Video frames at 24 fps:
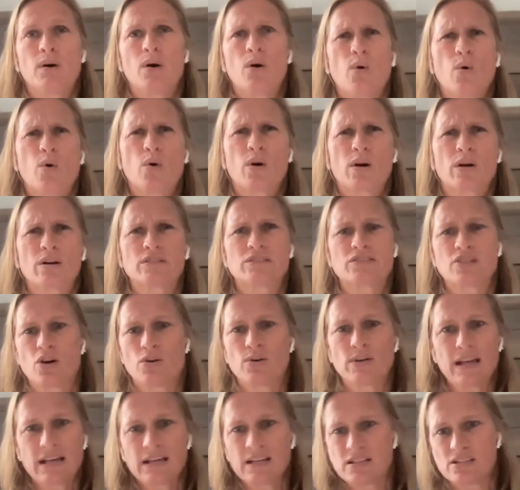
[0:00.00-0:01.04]
or
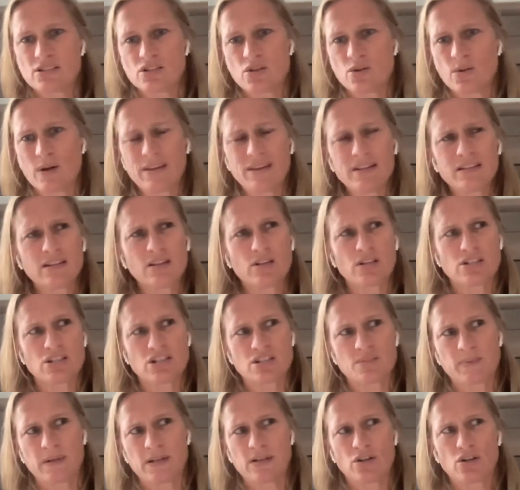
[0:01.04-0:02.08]
donated to. I think there had
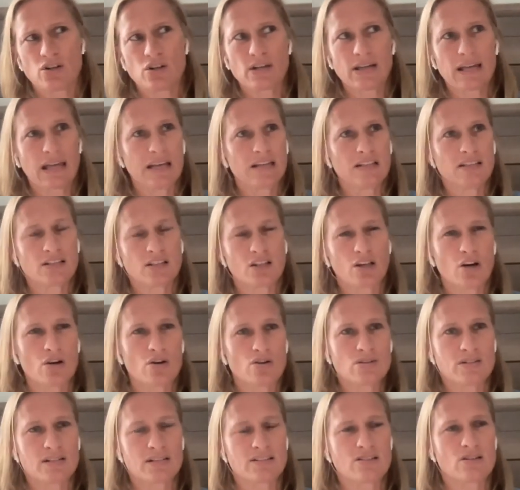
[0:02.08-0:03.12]
just been a hurricane at the
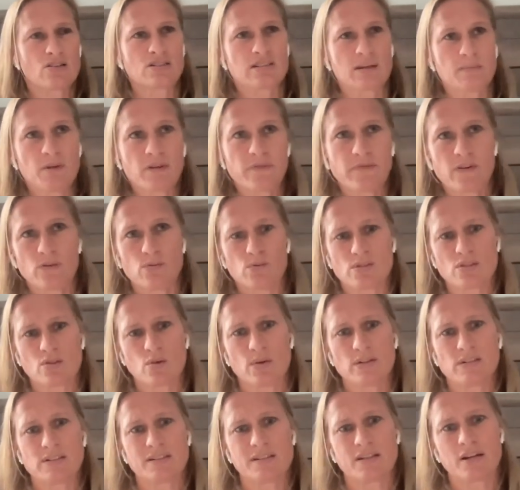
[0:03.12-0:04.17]
coast, and so some of it was
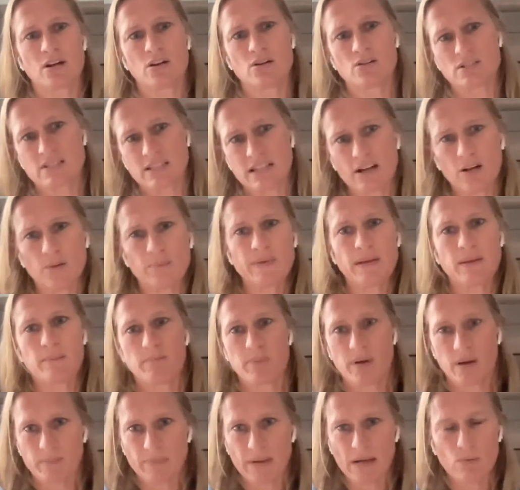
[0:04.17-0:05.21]
going to the coast to help them
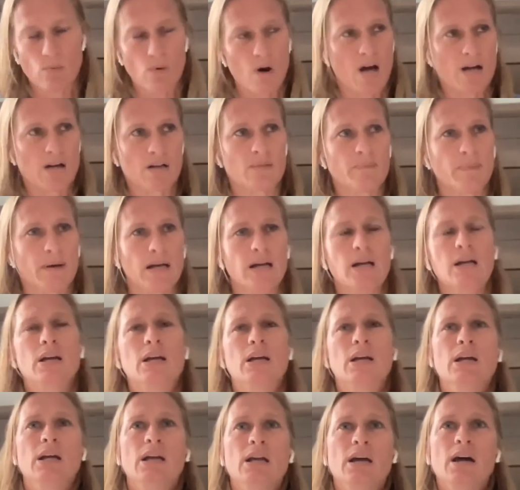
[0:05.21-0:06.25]
pump out water.
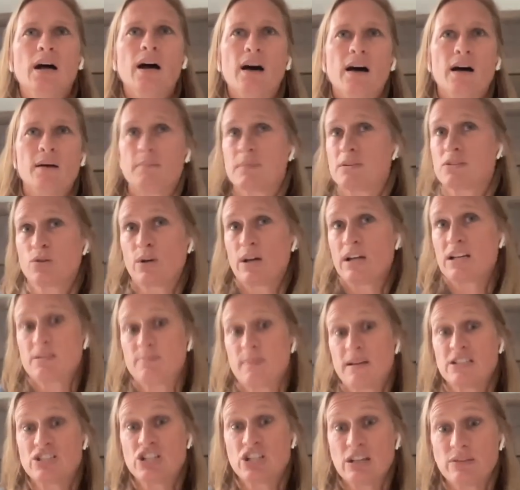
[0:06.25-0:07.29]
So I asked
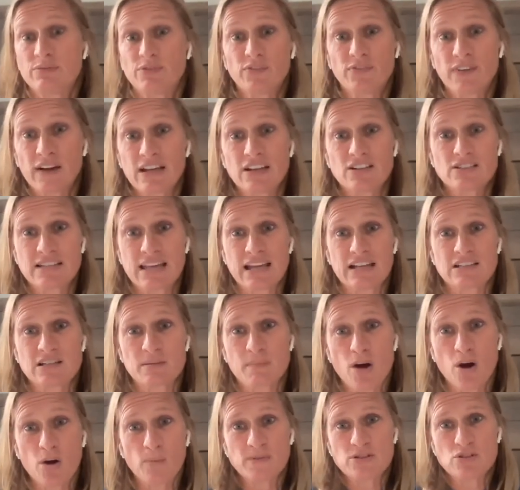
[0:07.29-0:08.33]
my chief if I could take
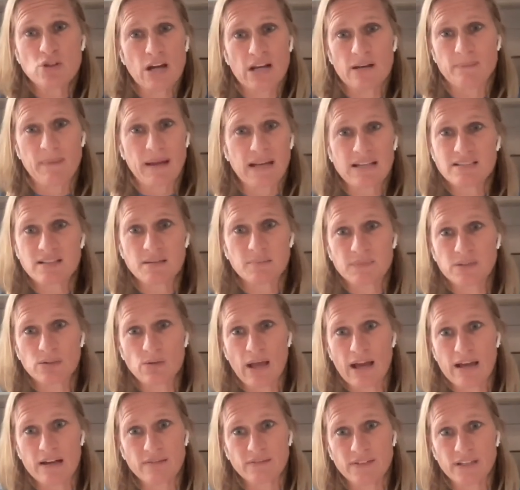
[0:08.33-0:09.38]
some home and try to make something
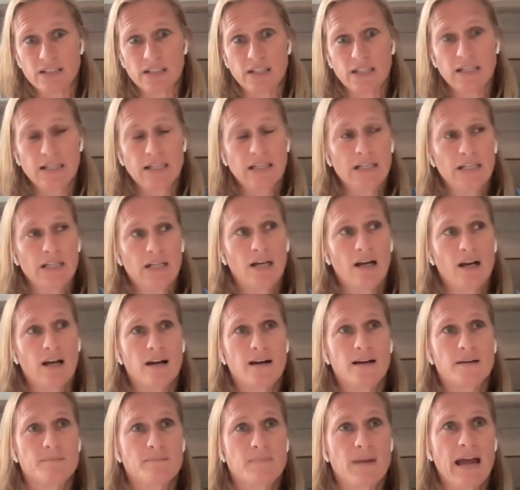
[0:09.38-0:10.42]
out of it.
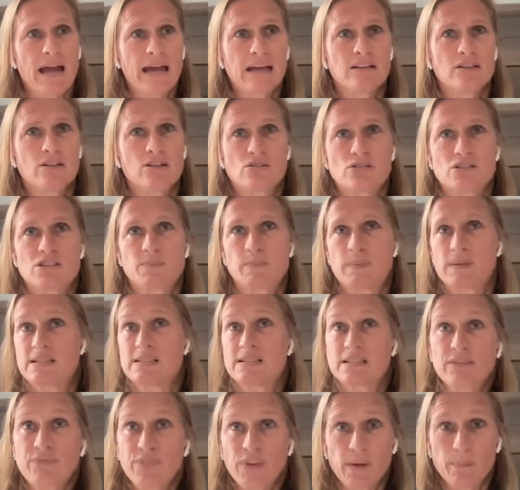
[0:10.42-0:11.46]
I had no
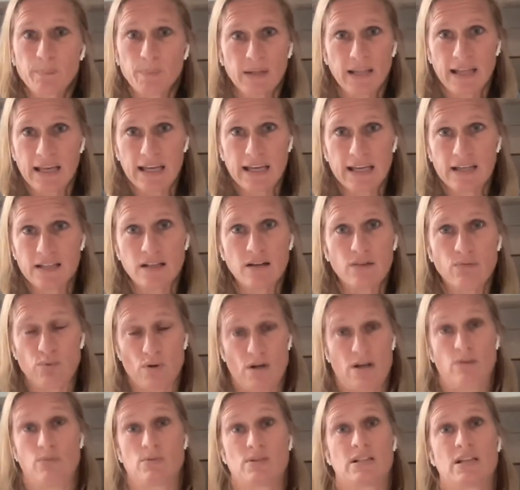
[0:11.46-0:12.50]
specific plan of
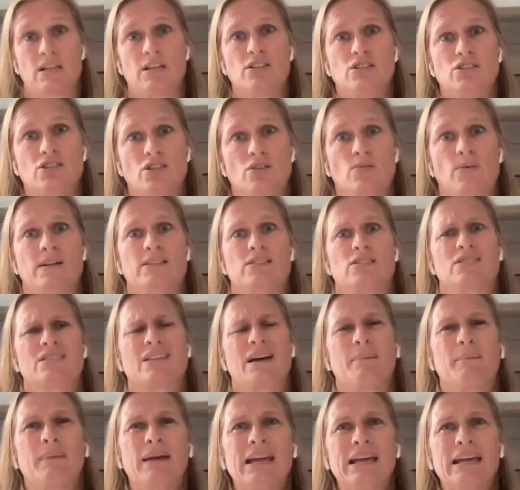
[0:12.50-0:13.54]
what I was going to do. I just
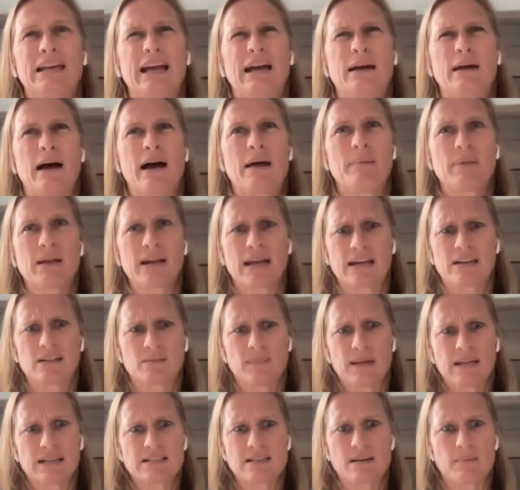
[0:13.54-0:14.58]
thought, man, I bet I could
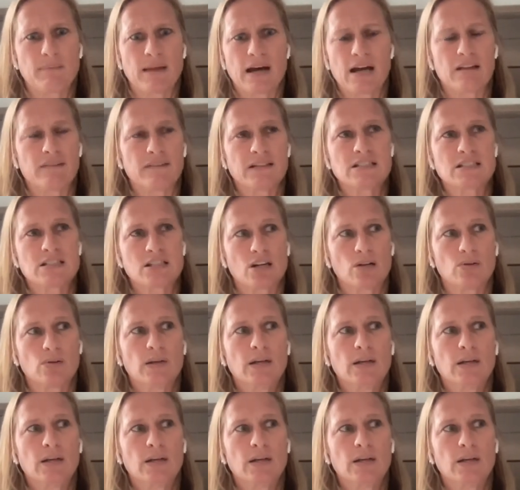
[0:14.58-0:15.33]
make something out of it. So